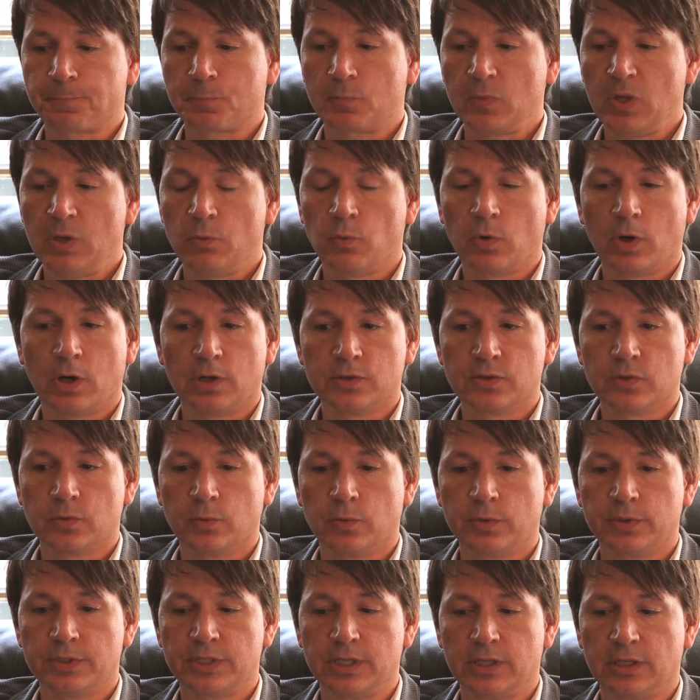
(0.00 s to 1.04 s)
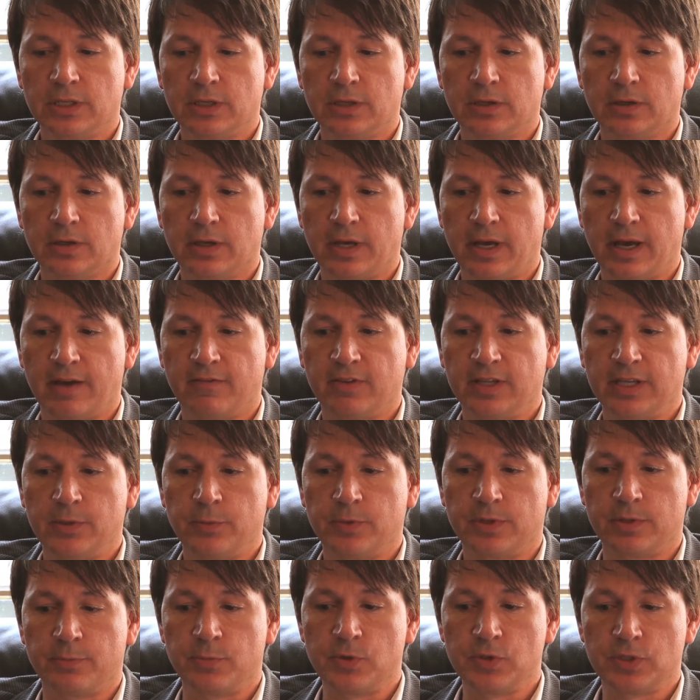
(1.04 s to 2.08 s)
We're also dealing heavily
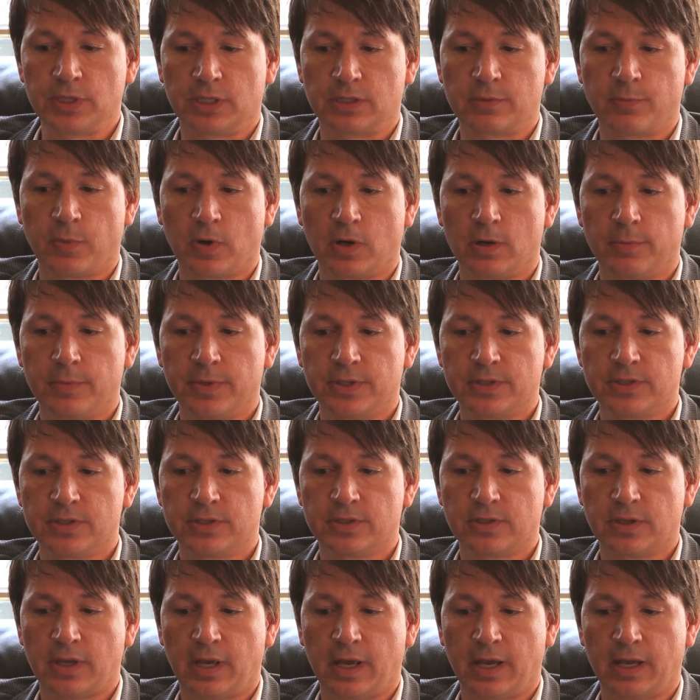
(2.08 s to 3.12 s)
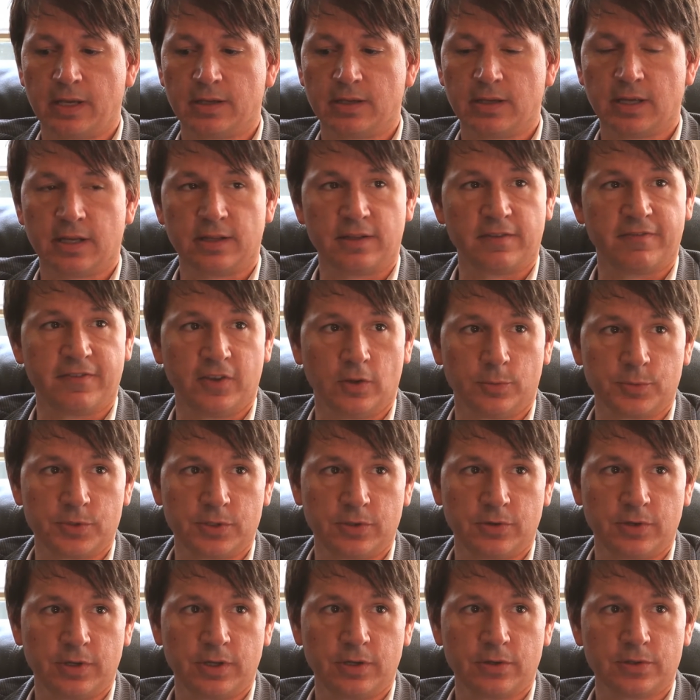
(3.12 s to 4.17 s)
with the music departments at the film
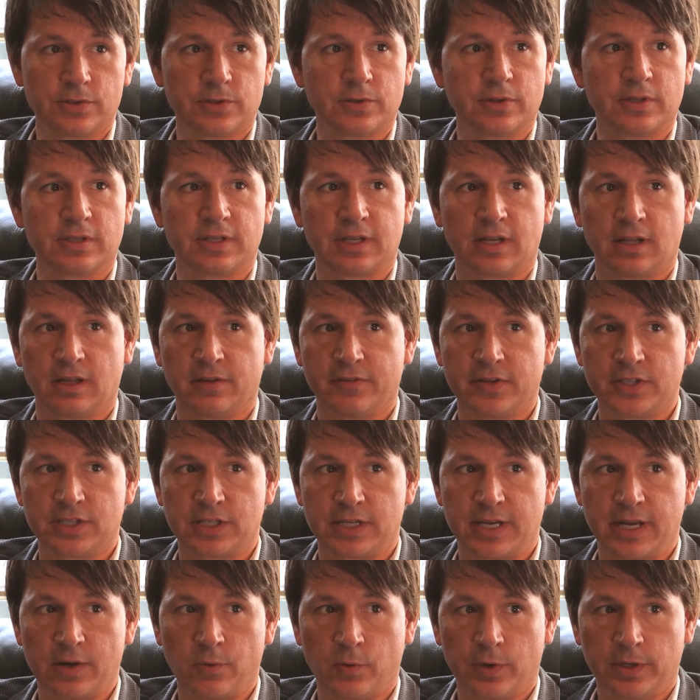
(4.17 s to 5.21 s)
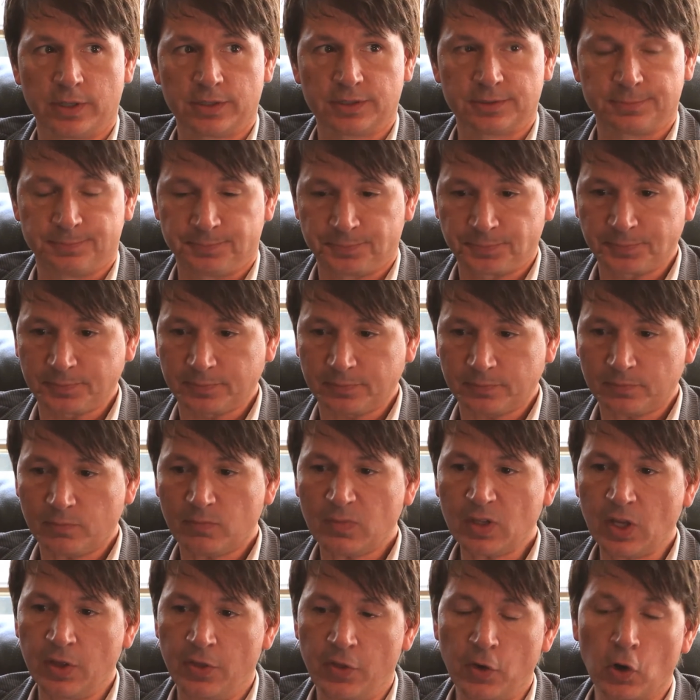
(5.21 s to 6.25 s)
studios or the television networks.
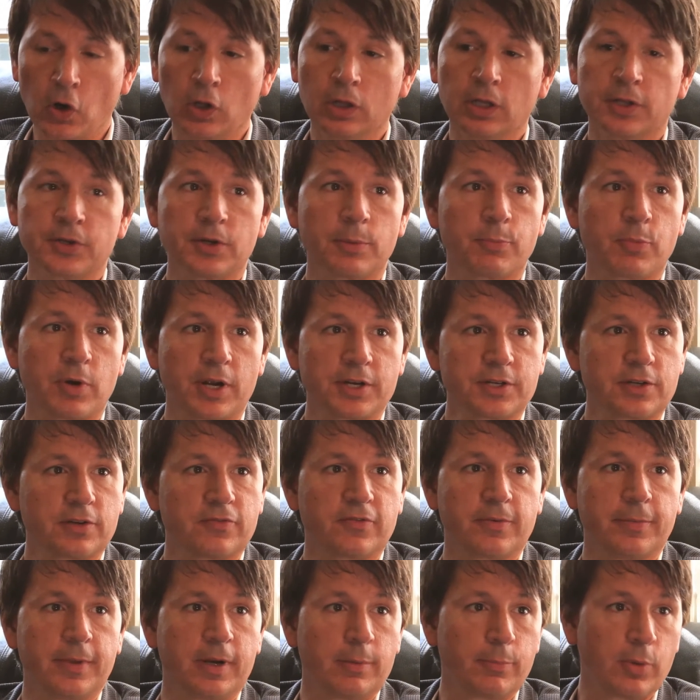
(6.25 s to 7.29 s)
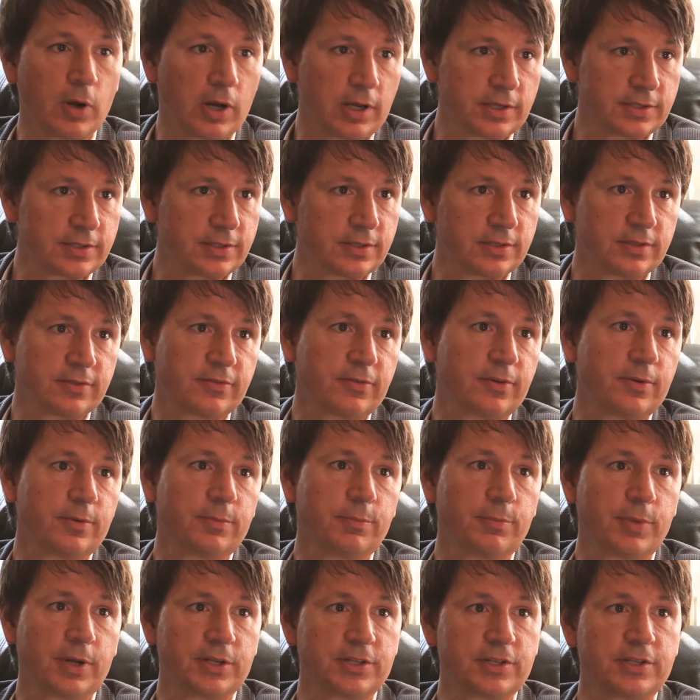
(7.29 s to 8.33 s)
They're all under pressure from their bosses for
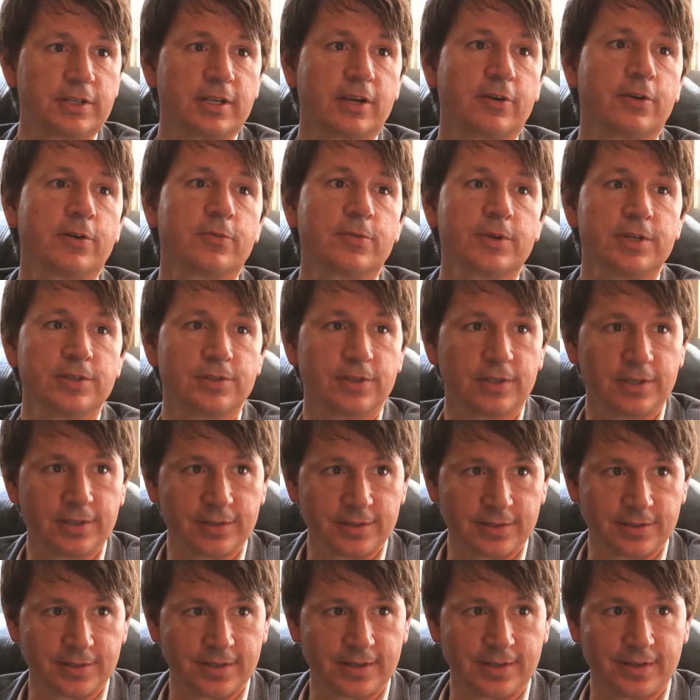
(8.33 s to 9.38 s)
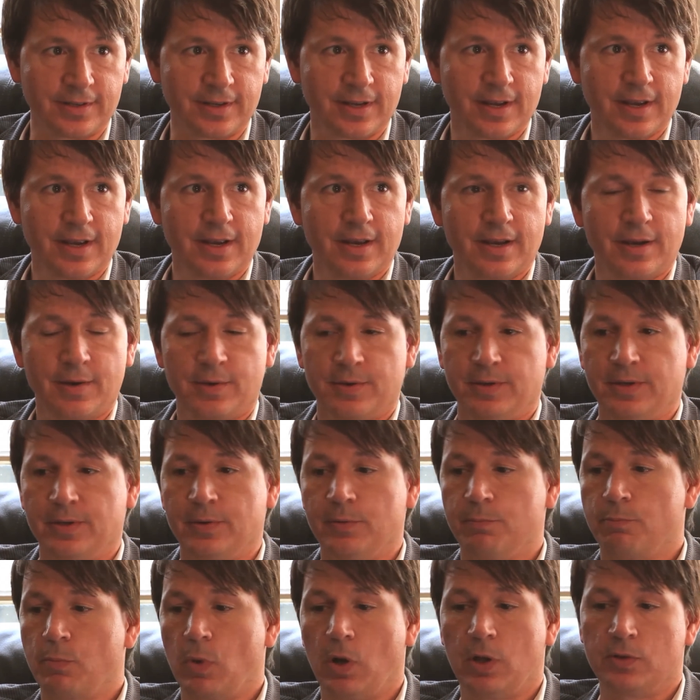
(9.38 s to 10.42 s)
budgetary reasons and
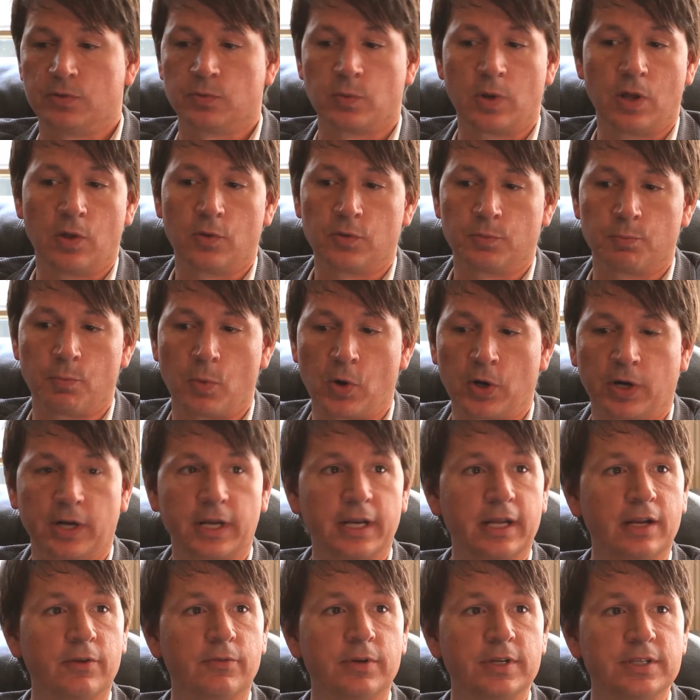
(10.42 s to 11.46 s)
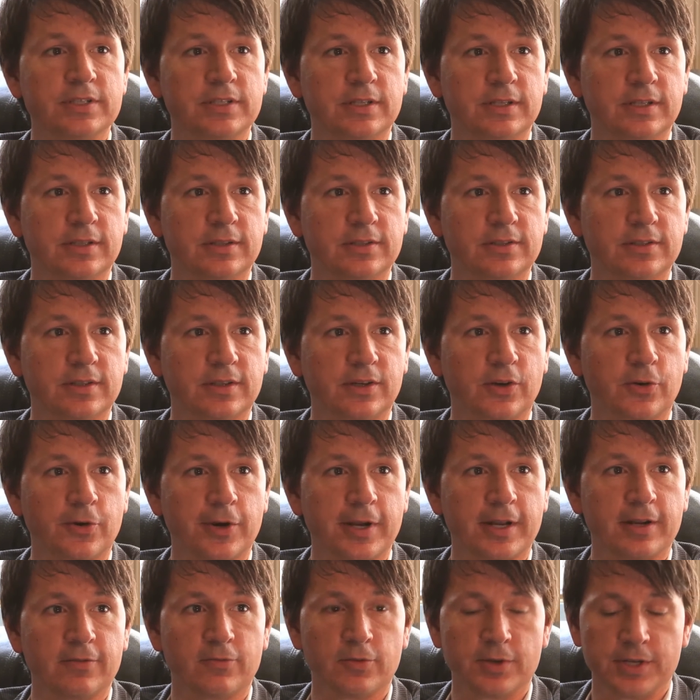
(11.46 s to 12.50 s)
as well as marketing reasons and
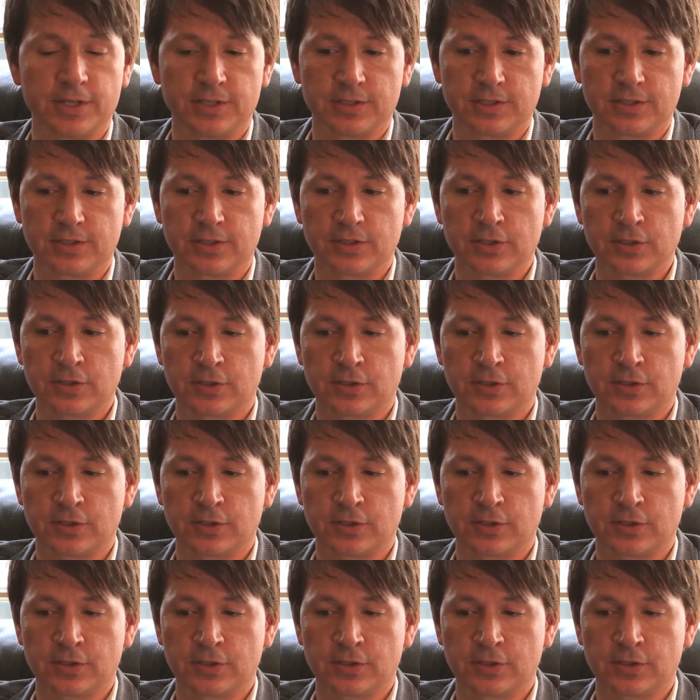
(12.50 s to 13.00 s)
creative reasons.